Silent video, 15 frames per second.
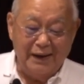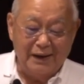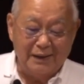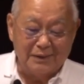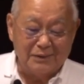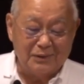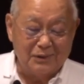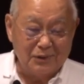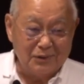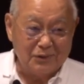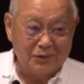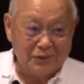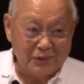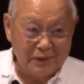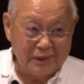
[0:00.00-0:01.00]
and
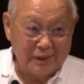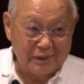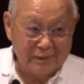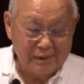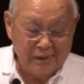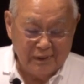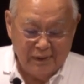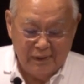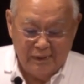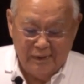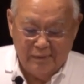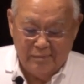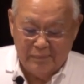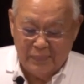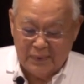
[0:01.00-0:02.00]
good thing
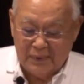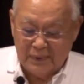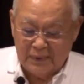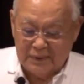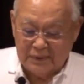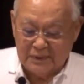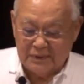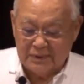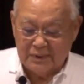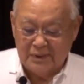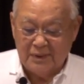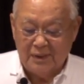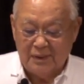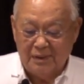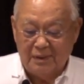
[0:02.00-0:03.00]
because
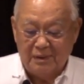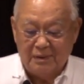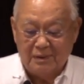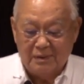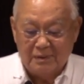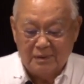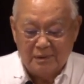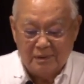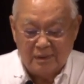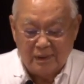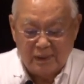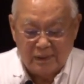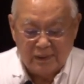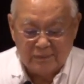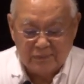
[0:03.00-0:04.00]

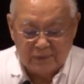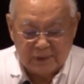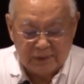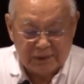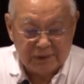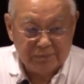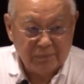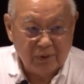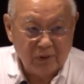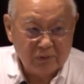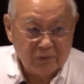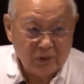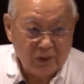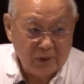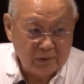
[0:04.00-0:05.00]
I live in this small
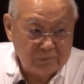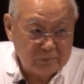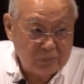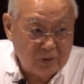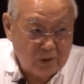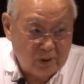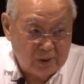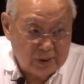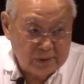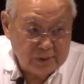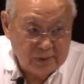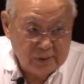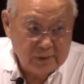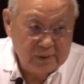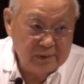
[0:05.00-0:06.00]
town of
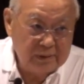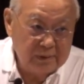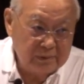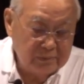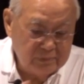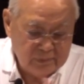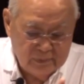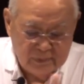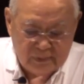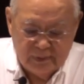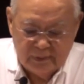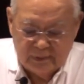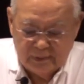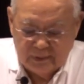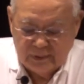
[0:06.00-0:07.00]
Brawley
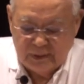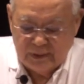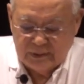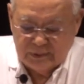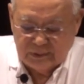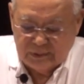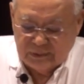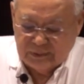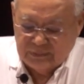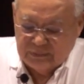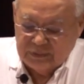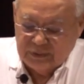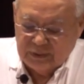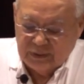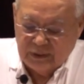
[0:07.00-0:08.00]
in the desert of
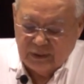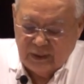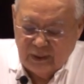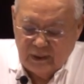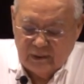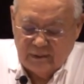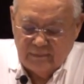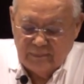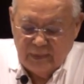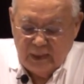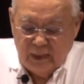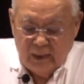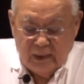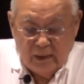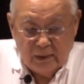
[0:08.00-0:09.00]
Southern Cal.
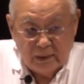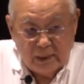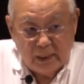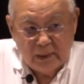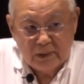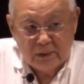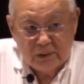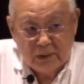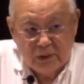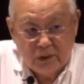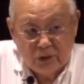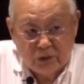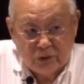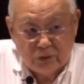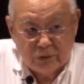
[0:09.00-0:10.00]

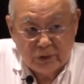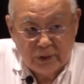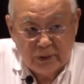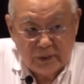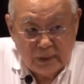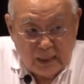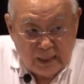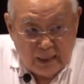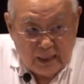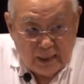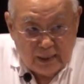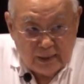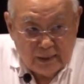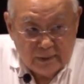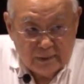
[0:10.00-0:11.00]

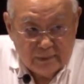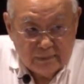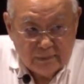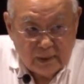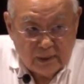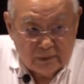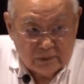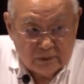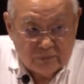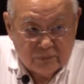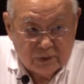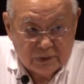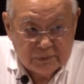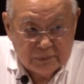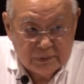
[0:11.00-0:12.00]
1939, of the
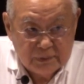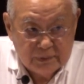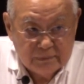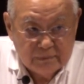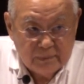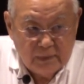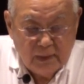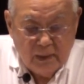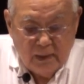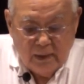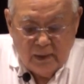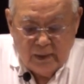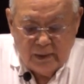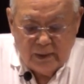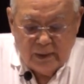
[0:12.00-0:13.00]
freshmen, freshman,
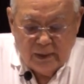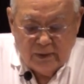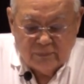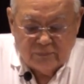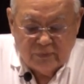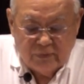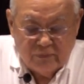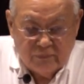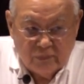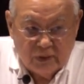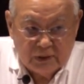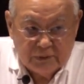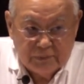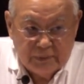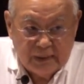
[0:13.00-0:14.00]
and every
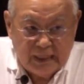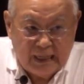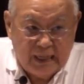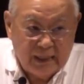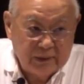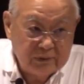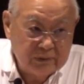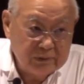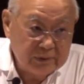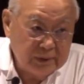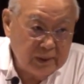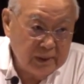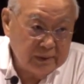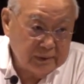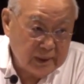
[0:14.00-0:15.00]
freshman had to
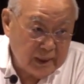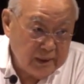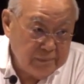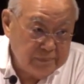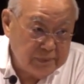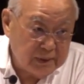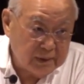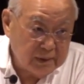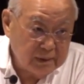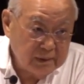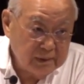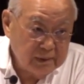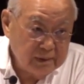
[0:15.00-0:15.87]
take typing.